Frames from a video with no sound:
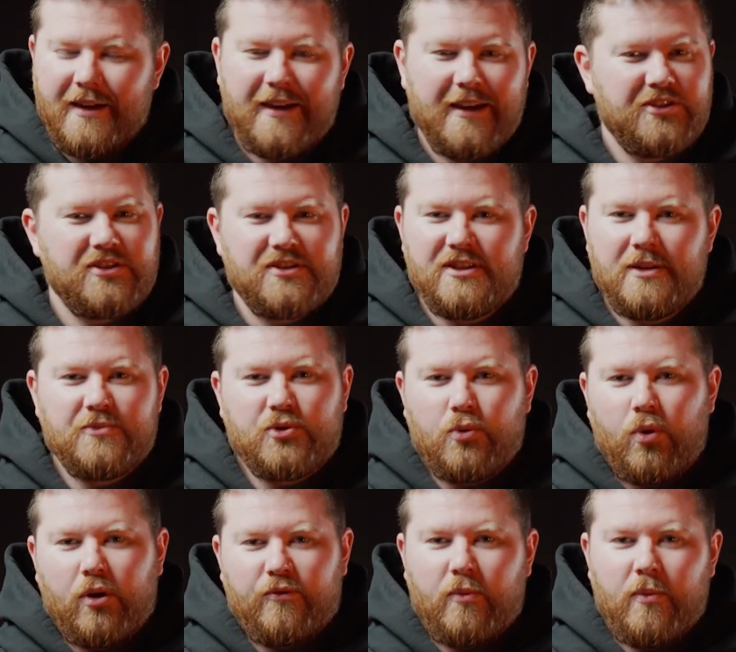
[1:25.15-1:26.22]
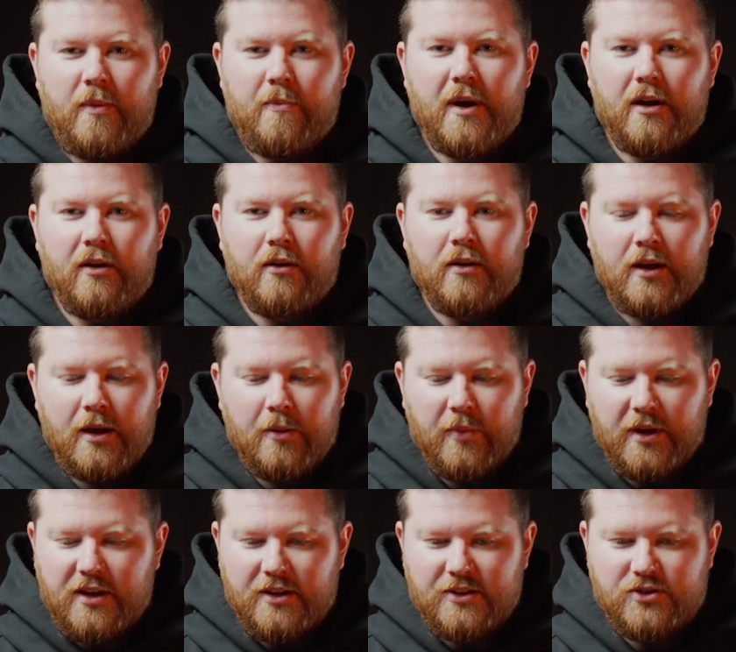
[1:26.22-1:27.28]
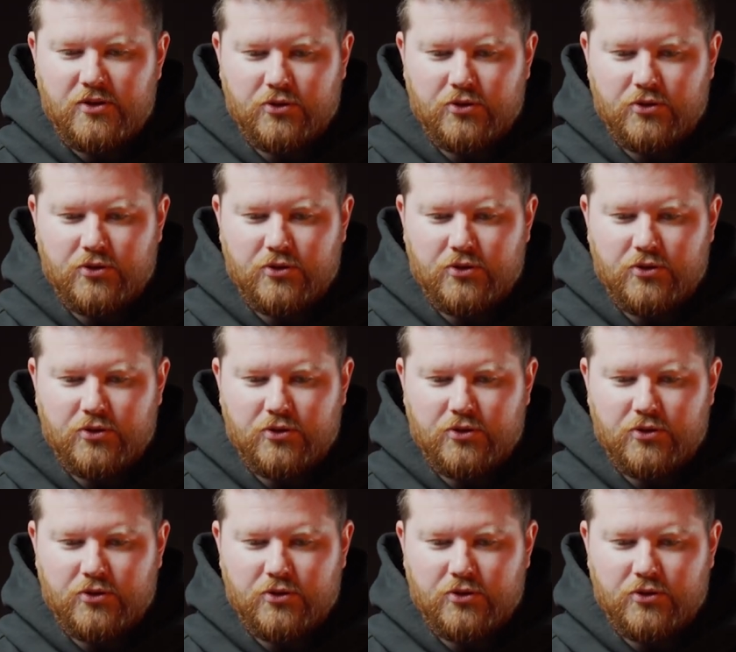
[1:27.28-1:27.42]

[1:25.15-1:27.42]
it just seems to work for me better because